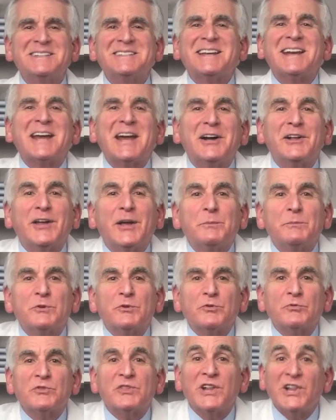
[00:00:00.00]
Today I'll help
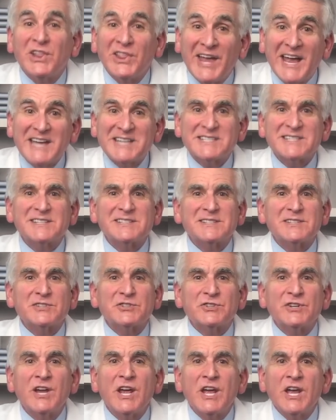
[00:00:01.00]
you through the last
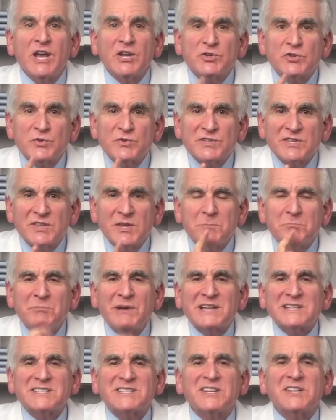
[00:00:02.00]
decision in choosing the
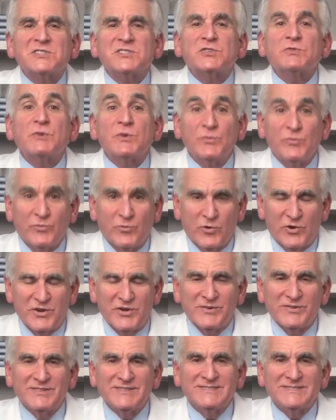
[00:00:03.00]
best sunscreen for you.